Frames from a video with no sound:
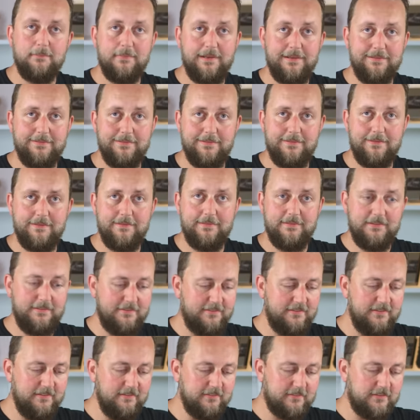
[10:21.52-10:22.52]
Mate,
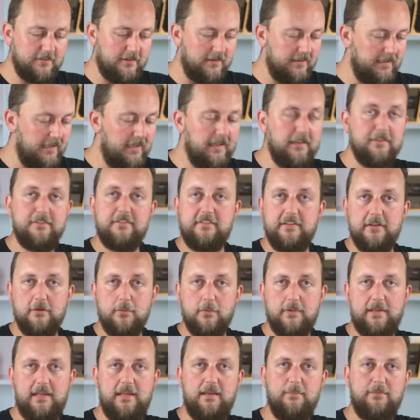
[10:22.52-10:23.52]
this thing's got a
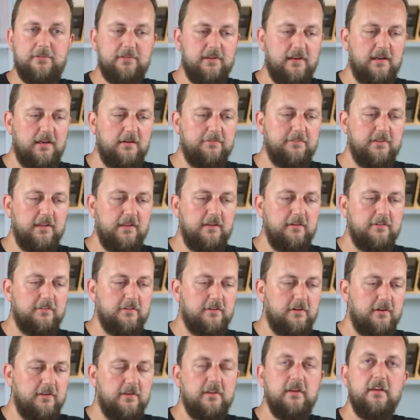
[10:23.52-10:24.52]
single camshaft, and it's
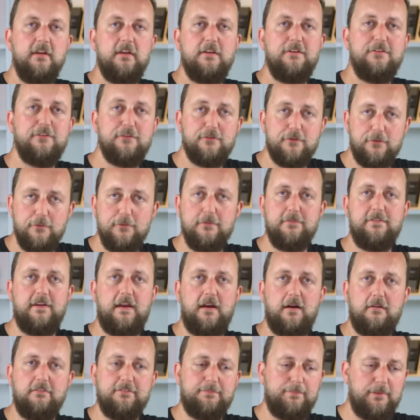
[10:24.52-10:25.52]
got two
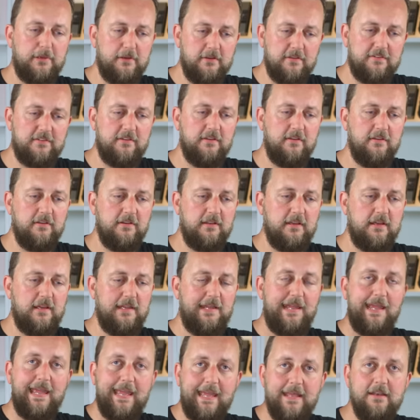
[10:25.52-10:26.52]
valves per
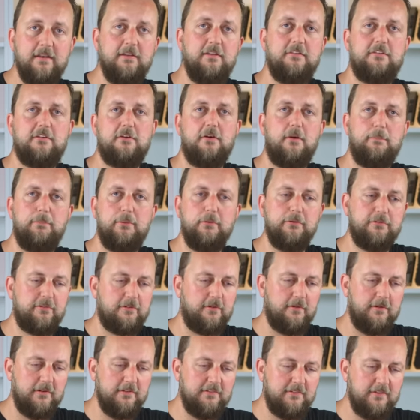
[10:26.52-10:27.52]
cylinder, and it's got push
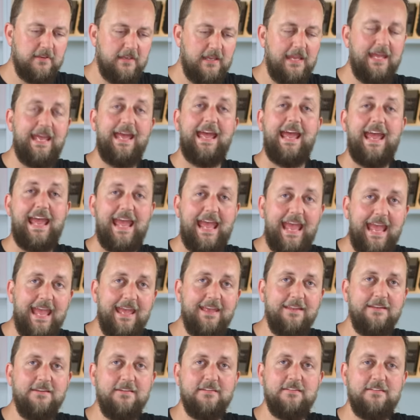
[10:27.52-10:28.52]
rods,
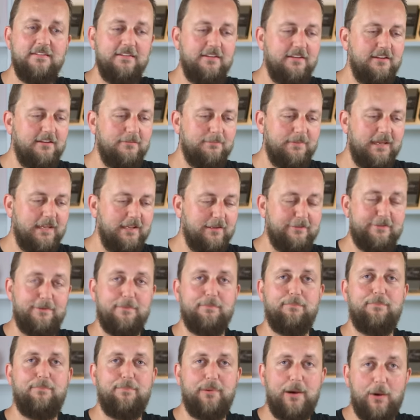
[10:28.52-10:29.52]
and it makes
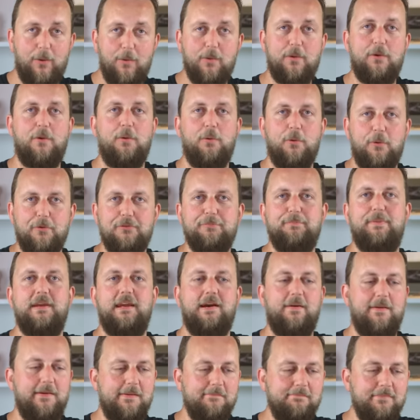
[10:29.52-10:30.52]
bulk
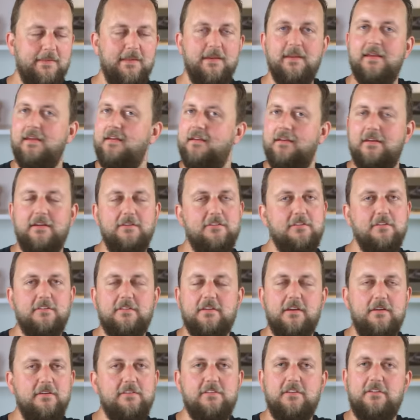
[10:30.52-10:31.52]
horsepower. It
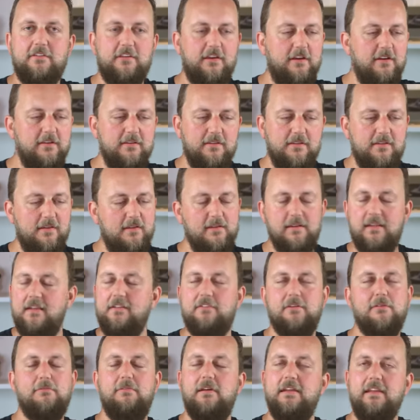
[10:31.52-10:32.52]
just goes to show you don't
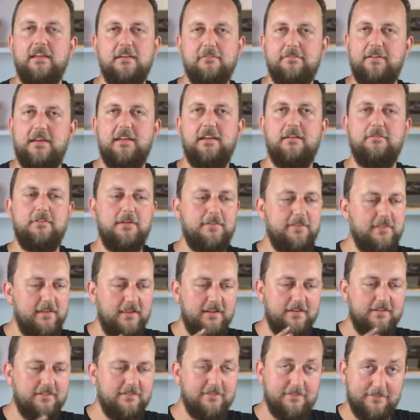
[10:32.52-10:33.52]
need to reinvent
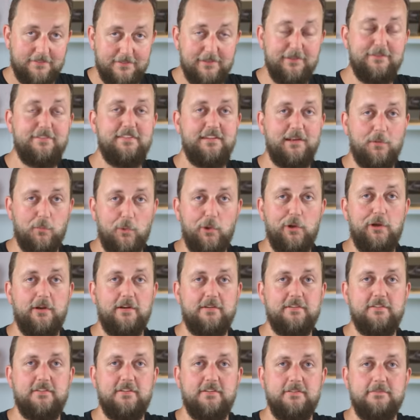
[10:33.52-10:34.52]
everything. This thing
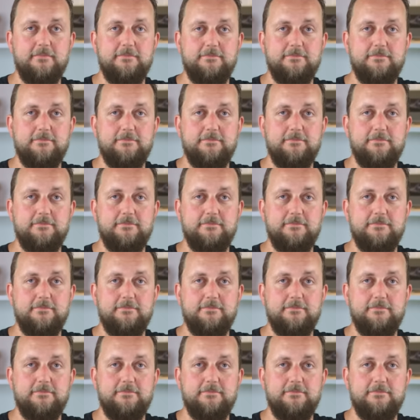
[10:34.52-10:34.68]
works.